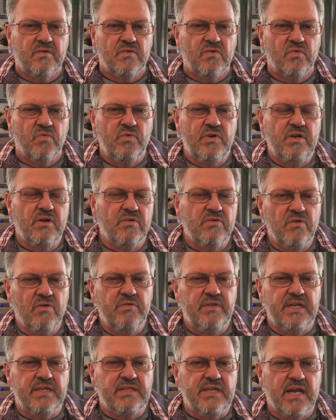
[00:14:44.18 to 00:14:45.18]
We don't know
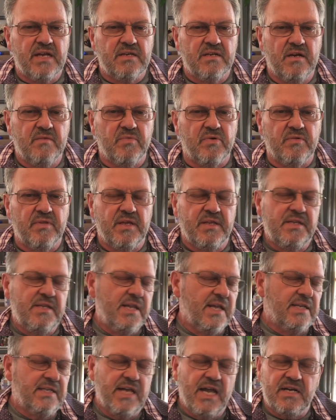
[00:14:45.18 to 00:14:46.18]
the exact number. The, the
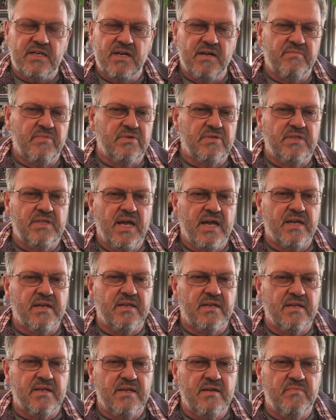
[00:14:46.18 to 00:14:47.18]
exact number is not
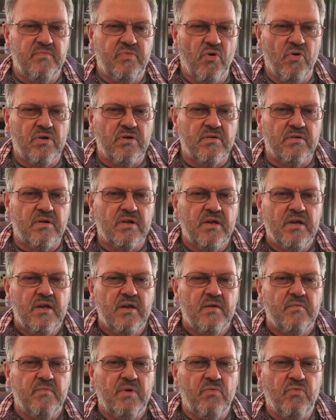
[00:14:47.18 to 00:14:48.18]
important.
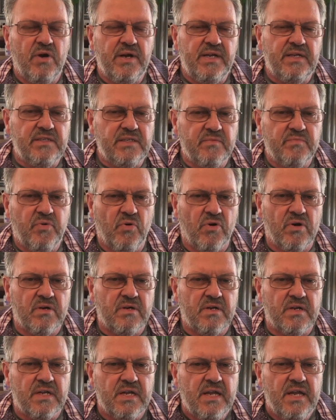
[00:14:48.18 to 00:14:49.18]
But what is
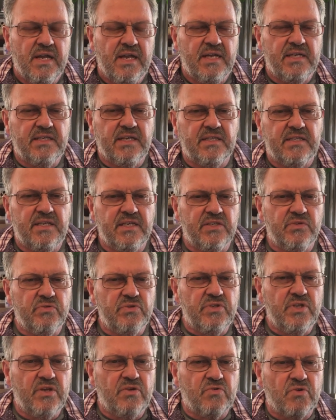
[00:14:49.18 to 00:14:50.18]
important is that this
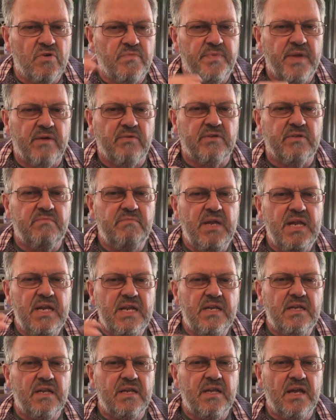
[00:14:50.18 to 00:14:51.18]
was the group that was
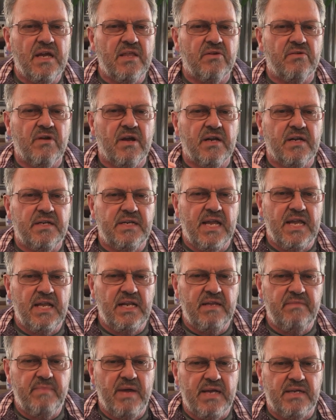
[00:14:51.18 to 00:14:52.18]
meeting together on a
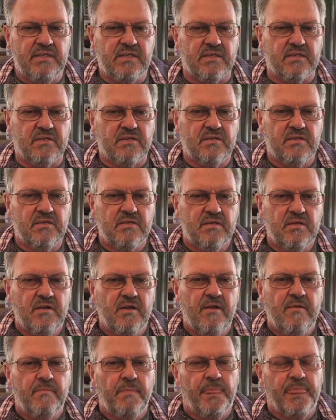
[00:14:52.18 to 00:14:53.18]
daily basis.
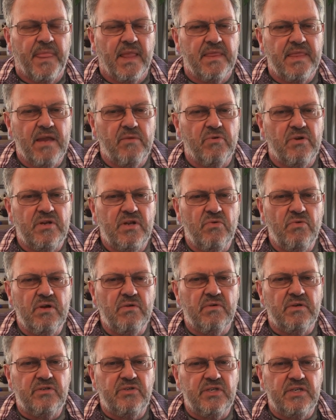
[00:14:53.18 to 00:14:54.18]
They were doing
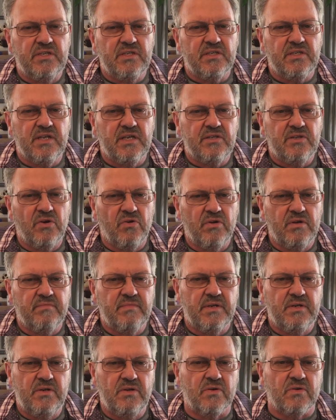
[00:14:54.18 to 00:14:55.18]
what Jesus had told them
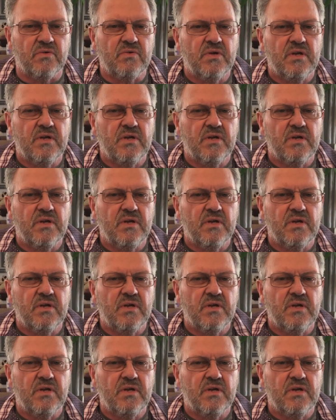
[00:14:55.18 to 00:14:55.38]
to do,